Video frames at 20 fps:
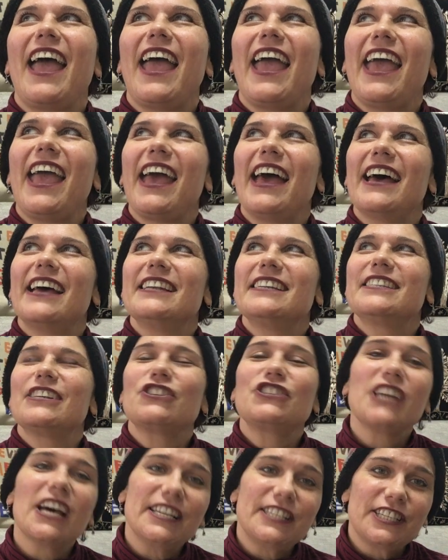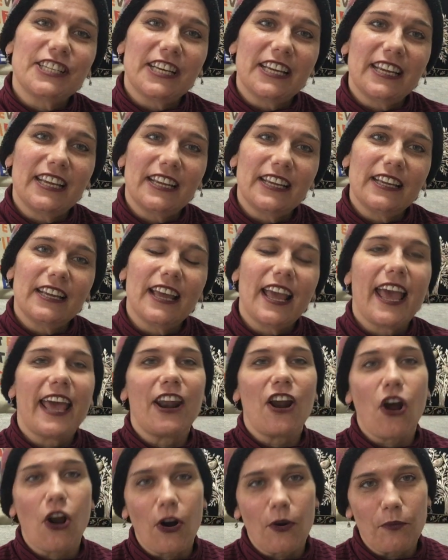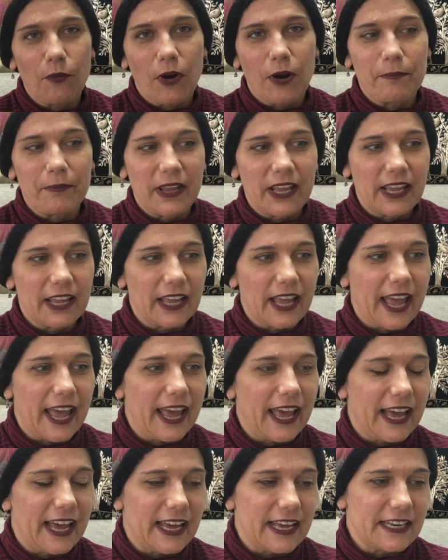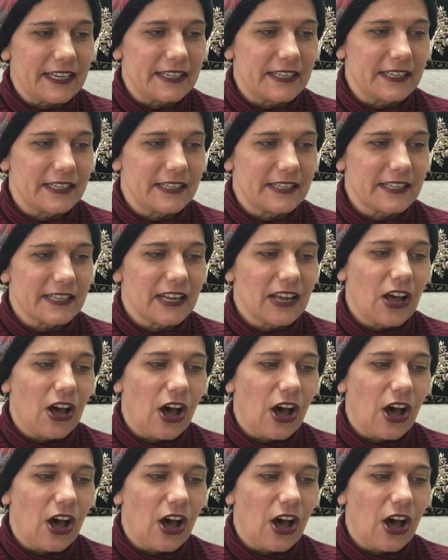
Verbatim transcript: And they're touching and heartwarming and